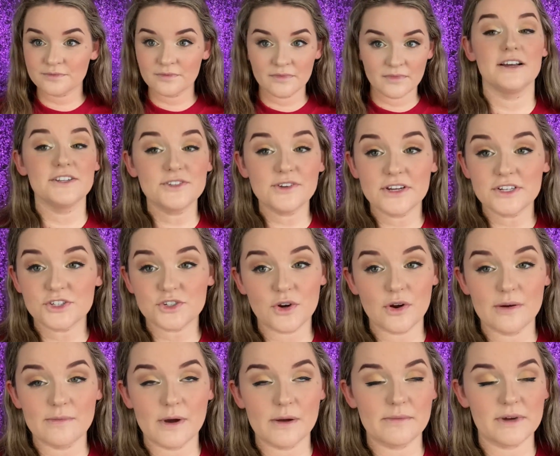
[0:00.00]
As you guys know,
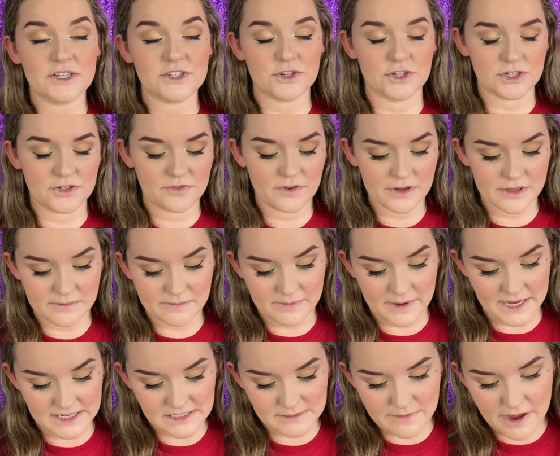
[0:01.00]
I'm on my search for the
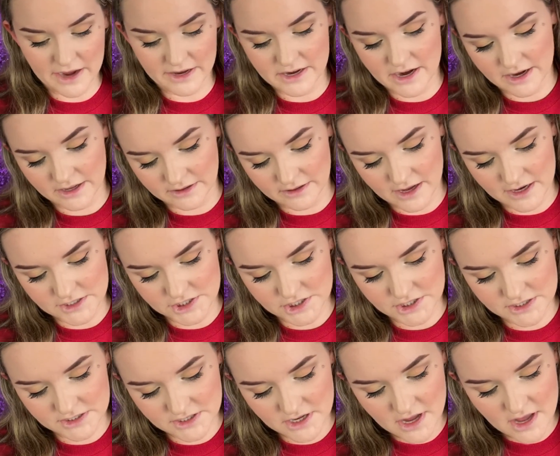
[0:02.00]
best magnetic
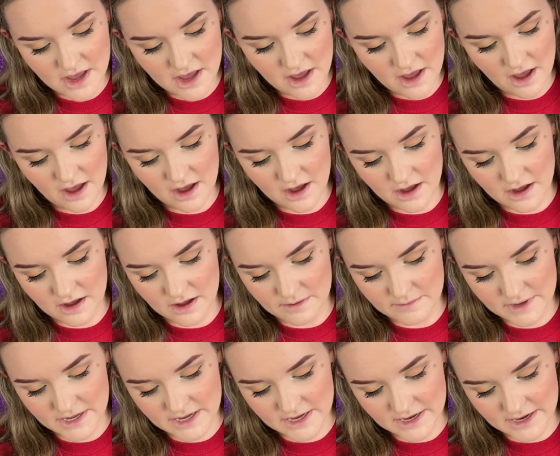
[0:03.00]
lashes, and
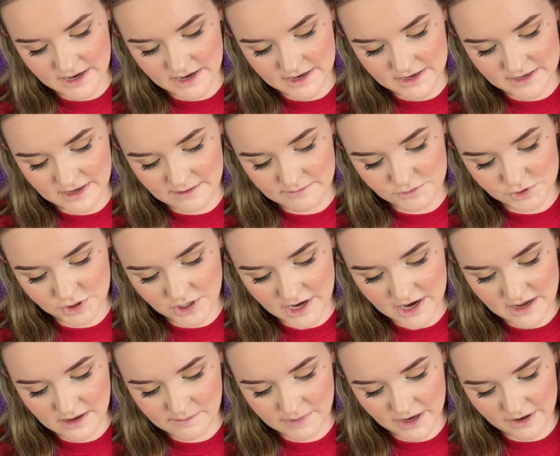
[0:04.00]
I'm
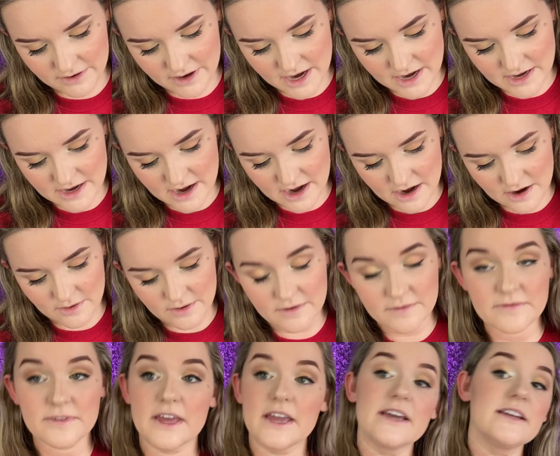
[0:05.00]
trying a pair right now. If
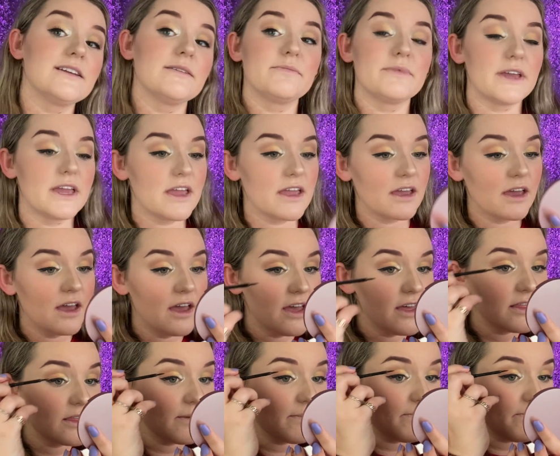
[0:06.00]
they end up being
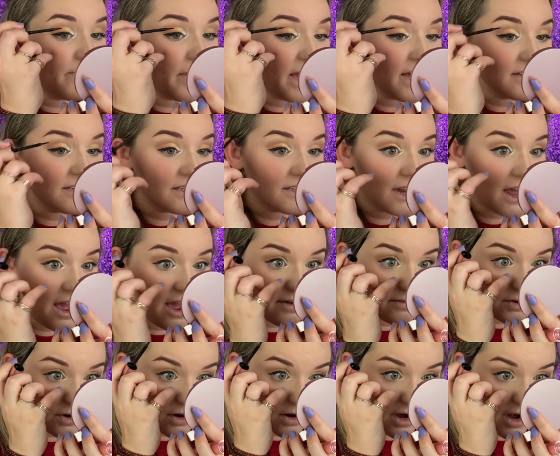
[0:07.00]
the best
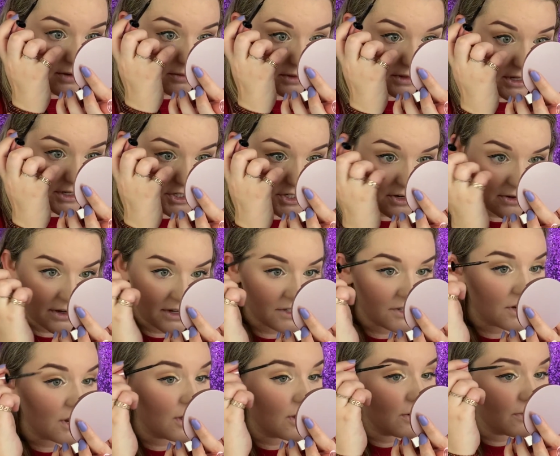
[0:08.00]
ever, I will let you guys
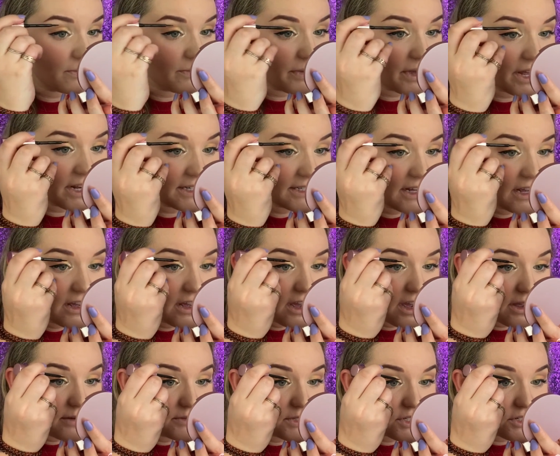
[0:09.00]
know, but
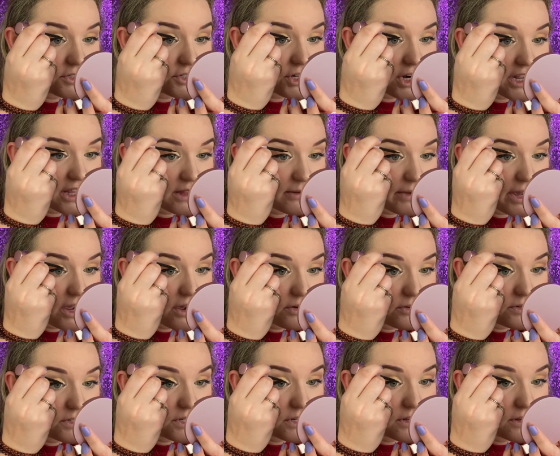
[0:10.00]
I'm still trying them
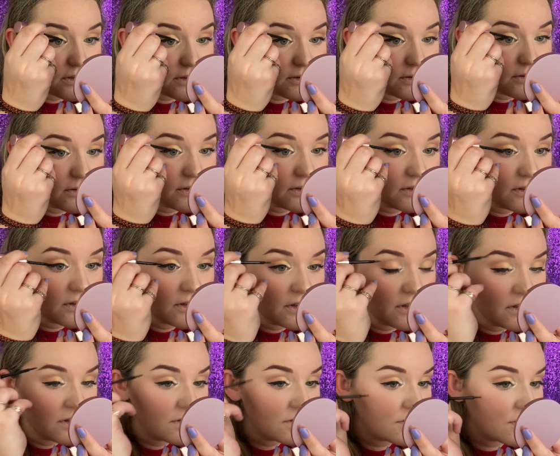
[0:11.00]
out.
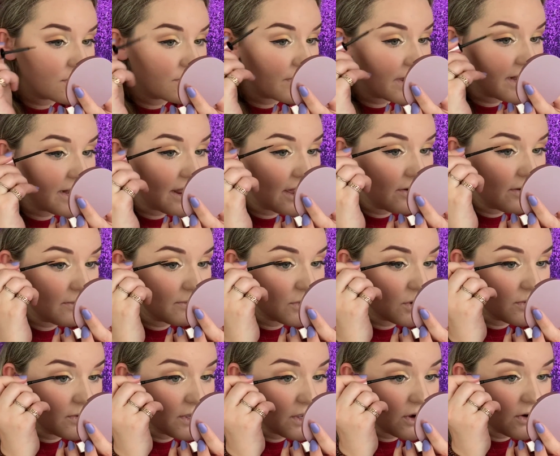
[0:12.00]
So right now I'm
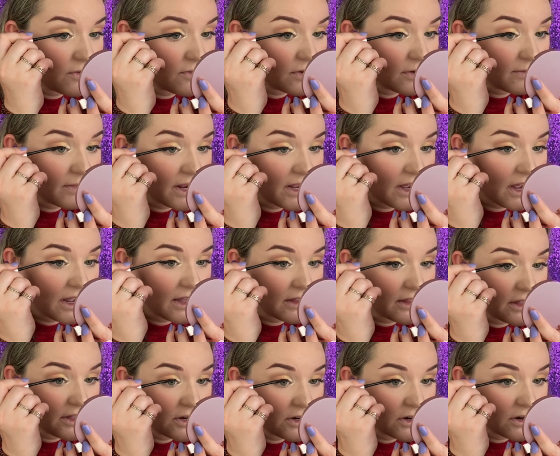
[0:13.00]
going over my
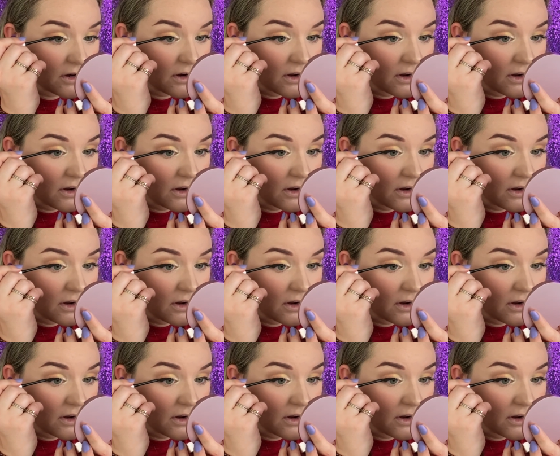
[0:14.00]
eyeliner